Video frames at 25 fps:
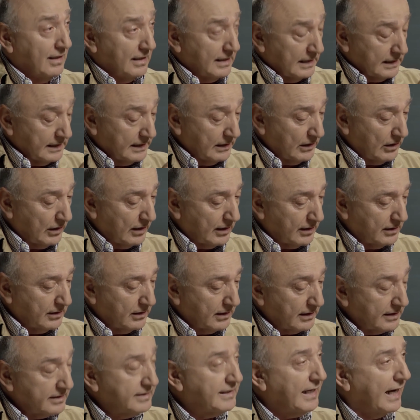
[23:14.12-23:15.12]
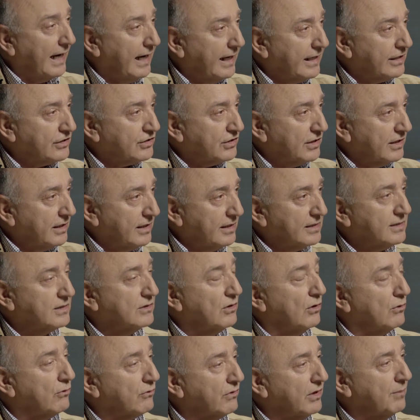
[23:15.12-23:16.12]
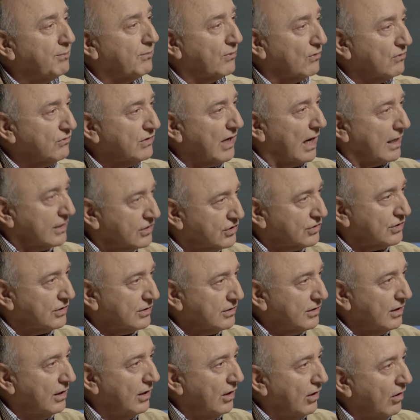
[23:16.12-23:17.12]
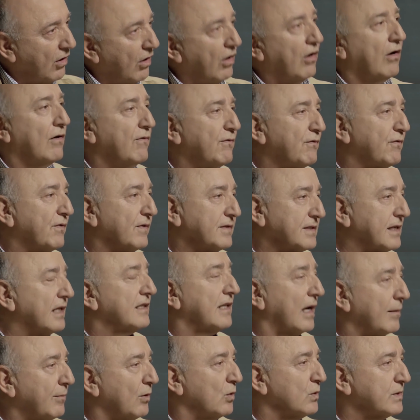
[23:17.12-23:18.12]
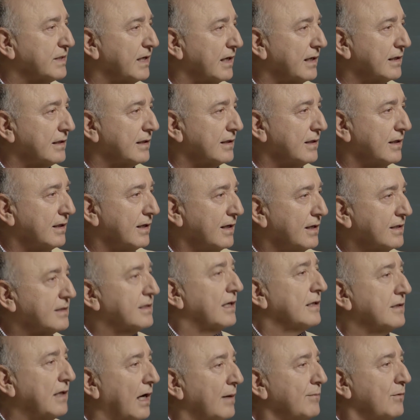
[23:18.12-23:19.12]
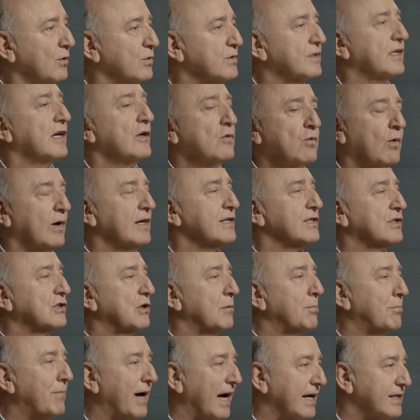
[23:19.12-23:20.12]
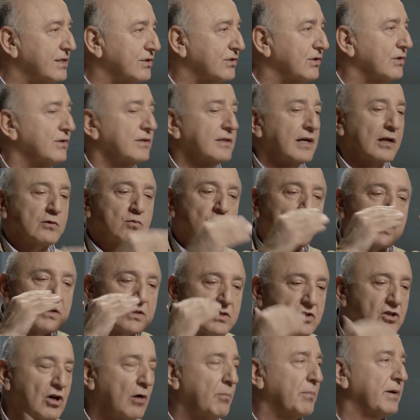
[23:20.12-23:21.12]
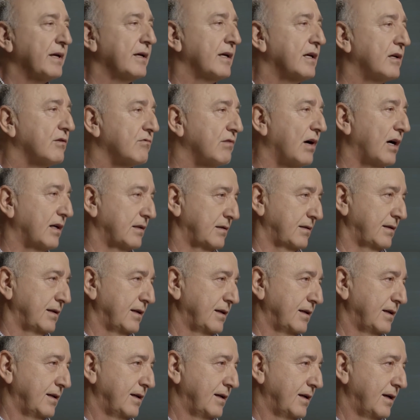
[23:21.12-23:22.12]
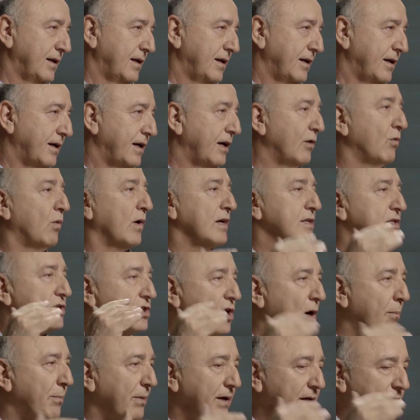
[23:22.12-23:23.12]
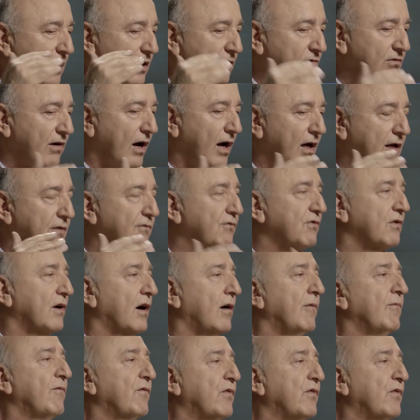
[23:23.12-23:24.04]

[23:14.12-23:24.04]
the Daesh is the reproduction of Saddam Hussein. Saddam Hussein was the bastion that was stopping Iran. He was stopping Iran from